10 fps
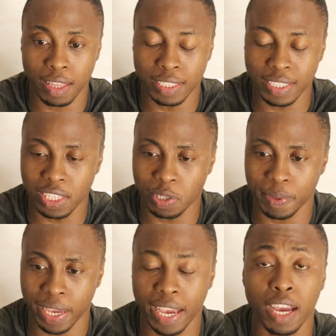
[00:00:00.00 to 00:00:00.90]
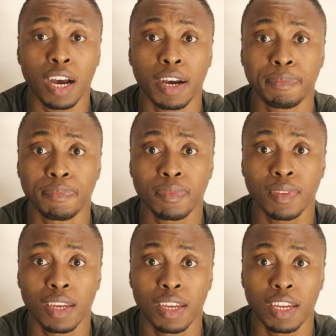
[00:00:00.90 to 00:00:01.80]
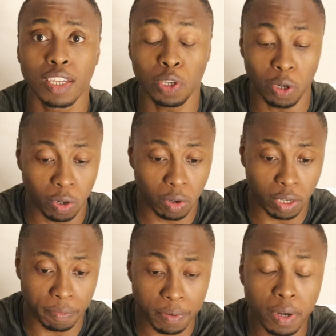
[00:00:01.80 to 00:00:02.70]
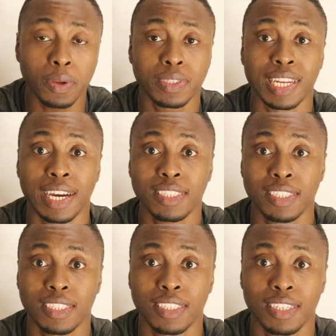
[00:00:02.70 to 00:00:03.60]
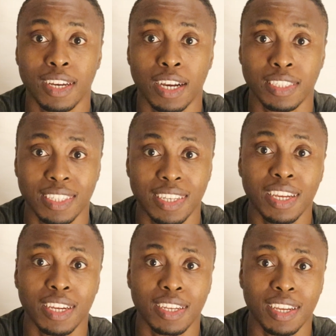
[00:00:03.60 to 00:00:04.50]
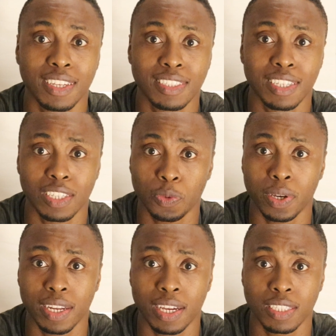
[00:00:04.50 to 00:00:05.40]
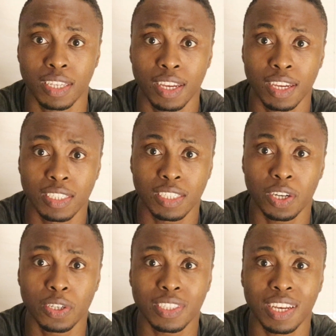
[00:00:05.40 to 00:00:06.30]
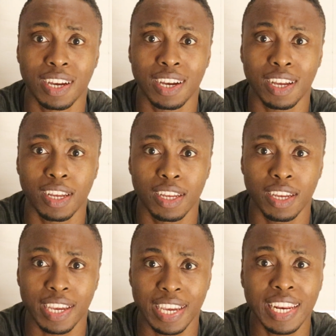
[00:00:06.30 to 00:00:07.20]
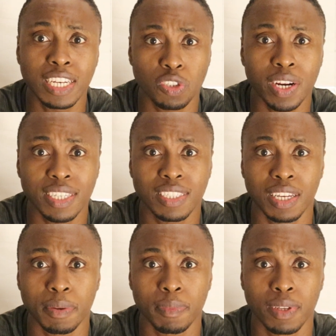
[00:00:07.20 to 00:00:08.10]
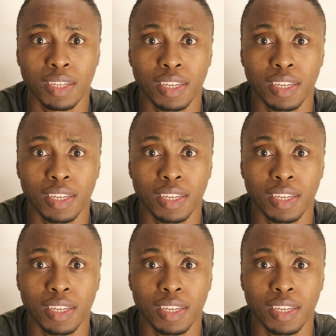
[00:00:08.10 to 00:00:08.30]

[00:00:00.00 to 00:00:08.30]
they say to me, "Hey, your food looks nice." I said, yeah, it's quite nice. She goes, "Can I try some?"